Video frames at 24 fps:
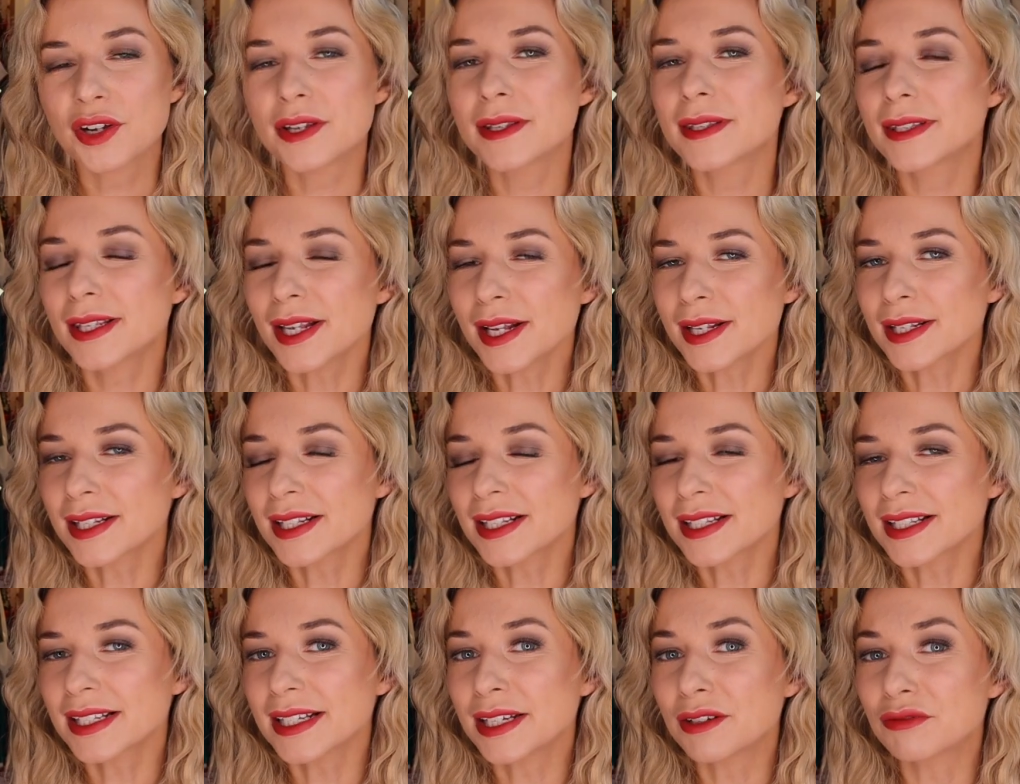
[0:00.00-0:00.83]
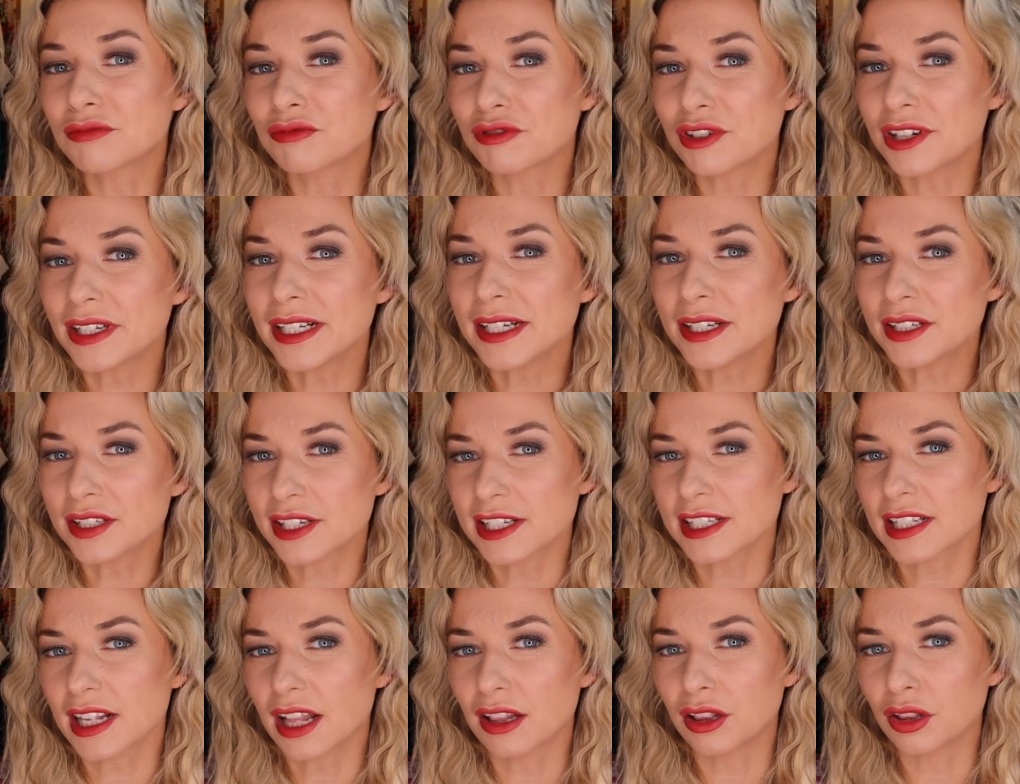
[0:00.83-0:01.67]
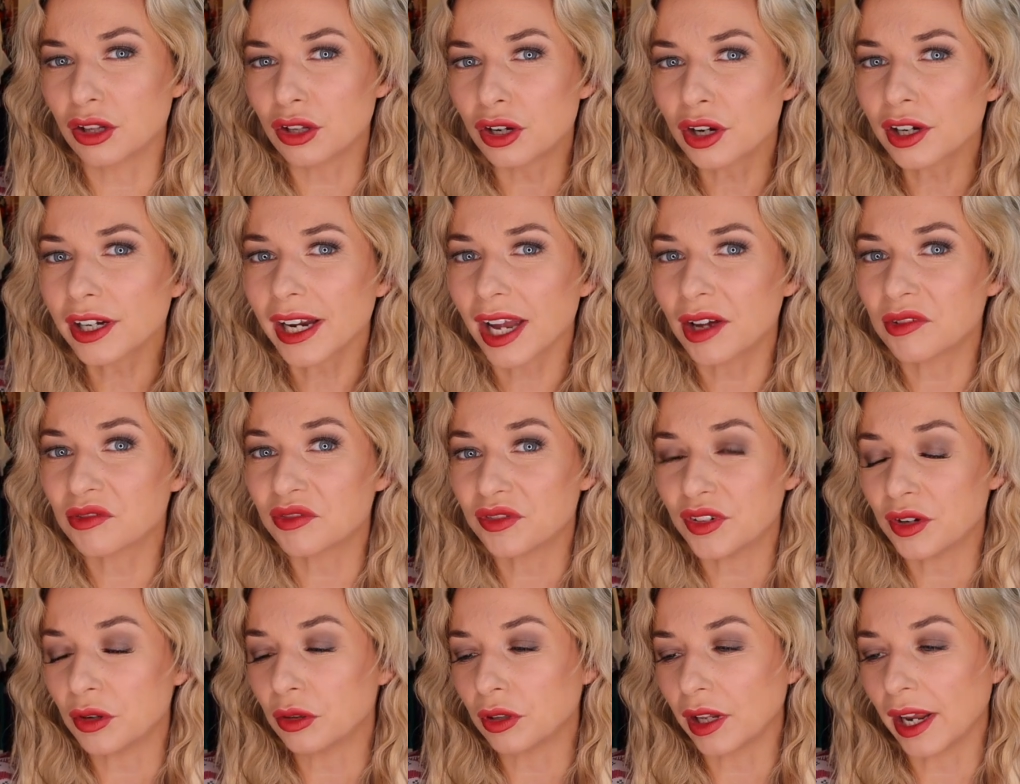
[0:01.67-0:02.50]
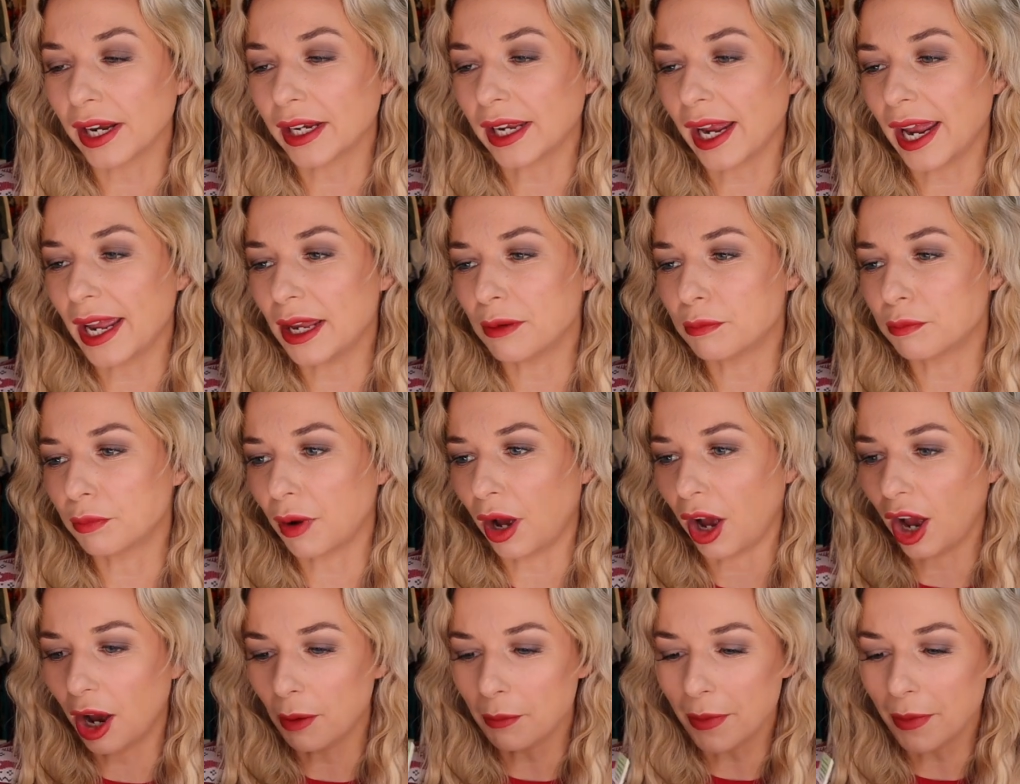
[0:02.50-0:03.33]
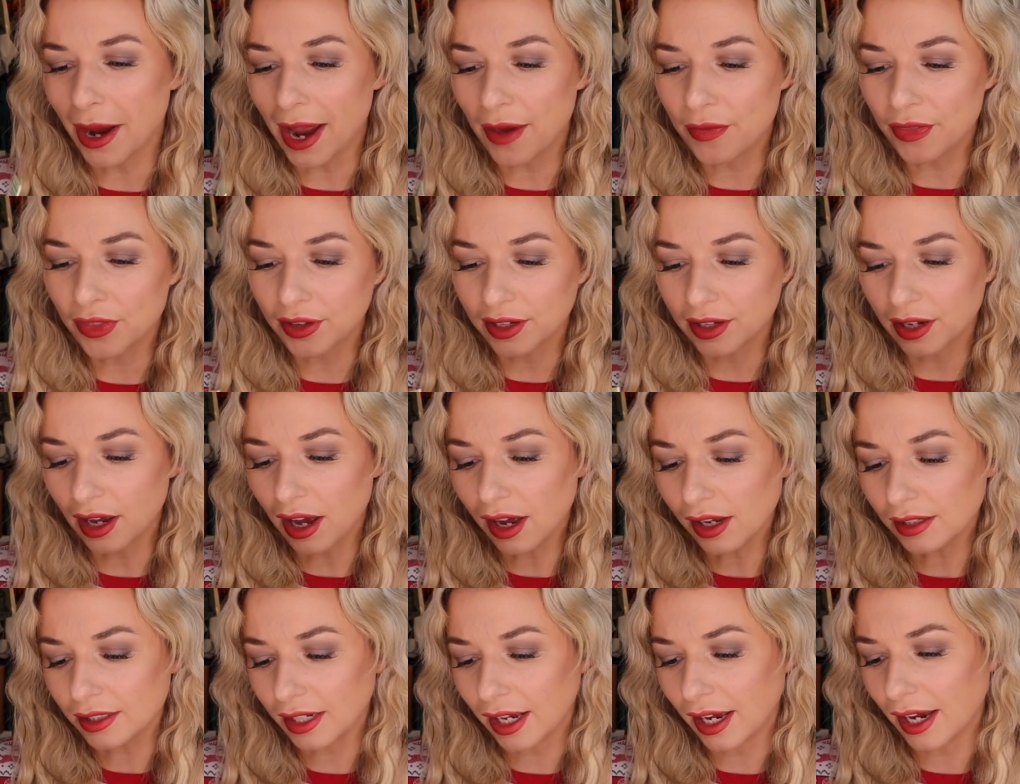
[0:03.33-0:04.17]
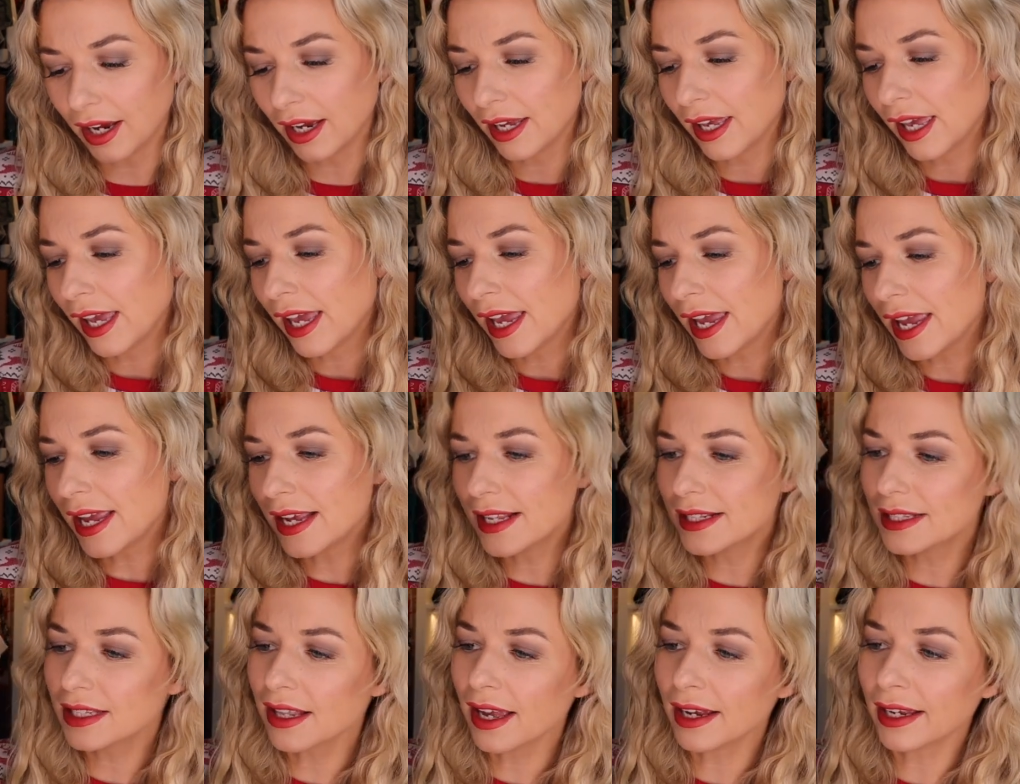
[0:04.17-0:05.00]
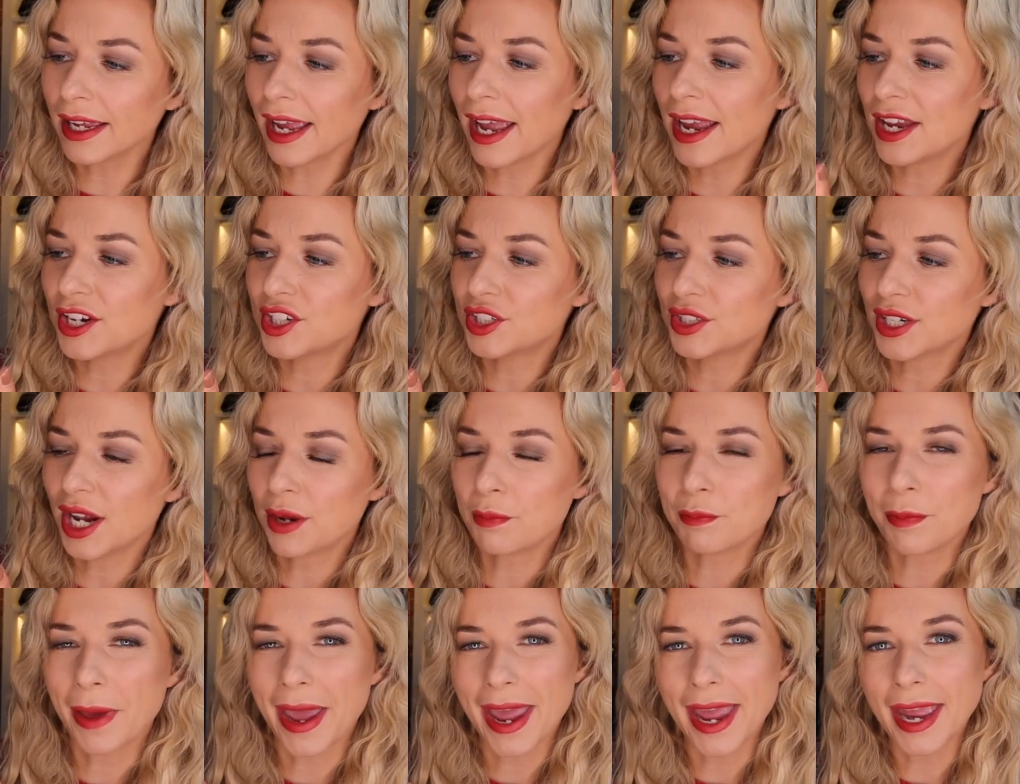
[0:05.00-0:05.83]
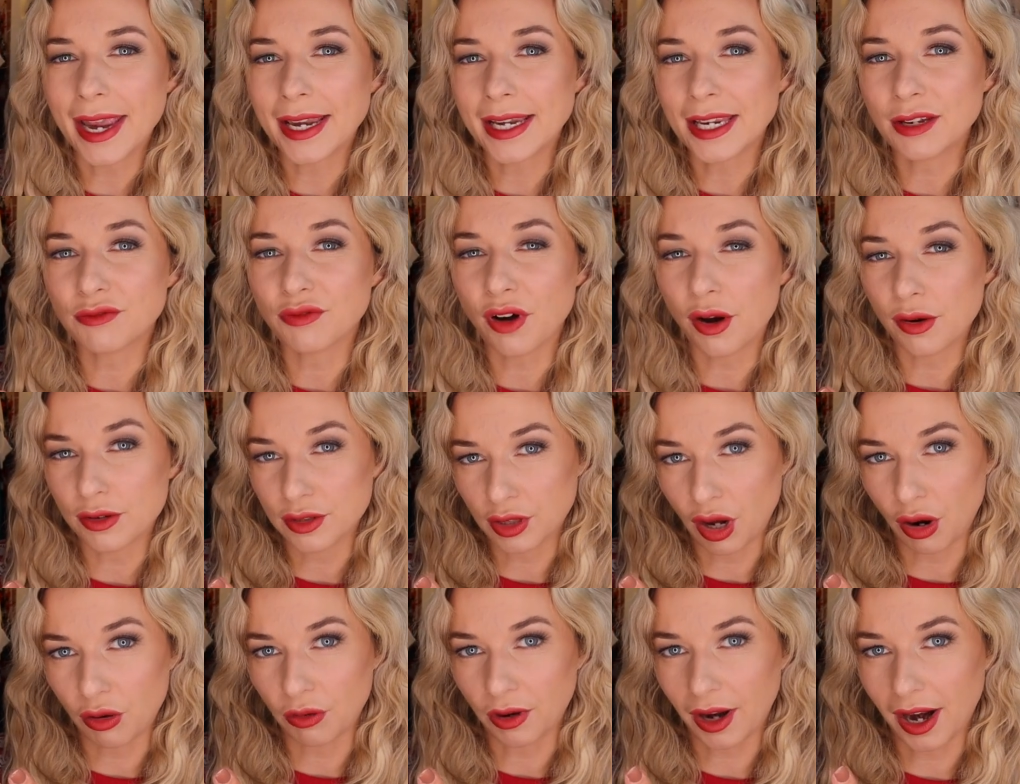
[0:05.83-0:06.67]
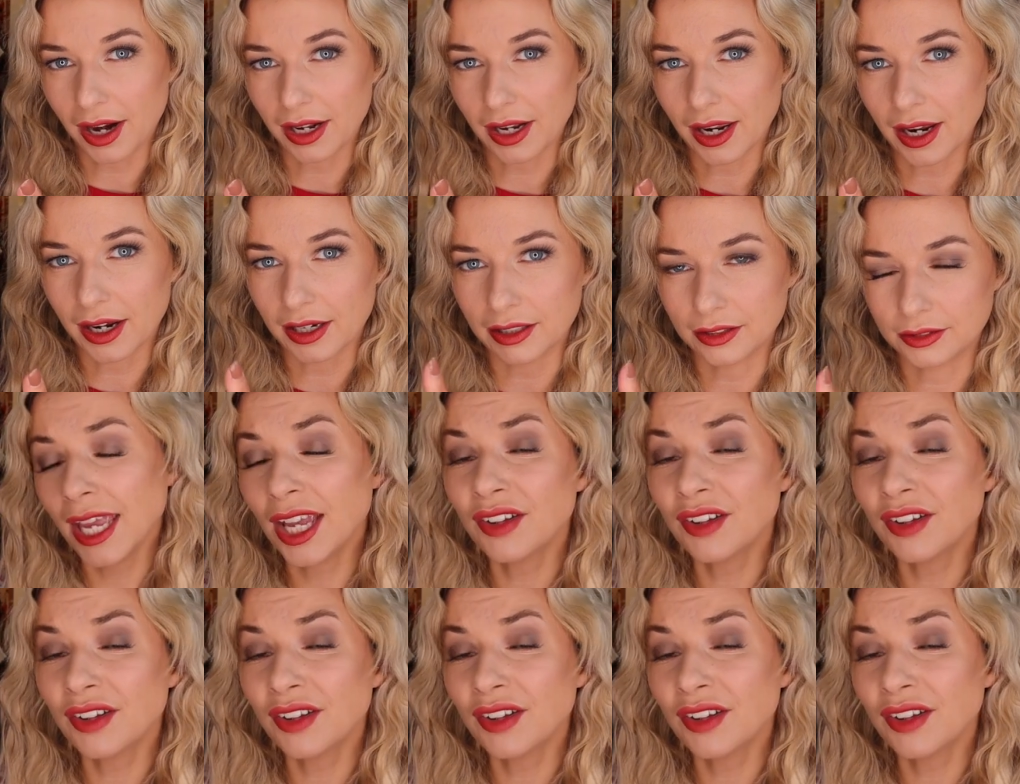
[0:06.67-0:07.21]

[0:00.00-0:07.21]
consistency really does look and feel like a balm, and the colour is like a champagne-y rose gold colour.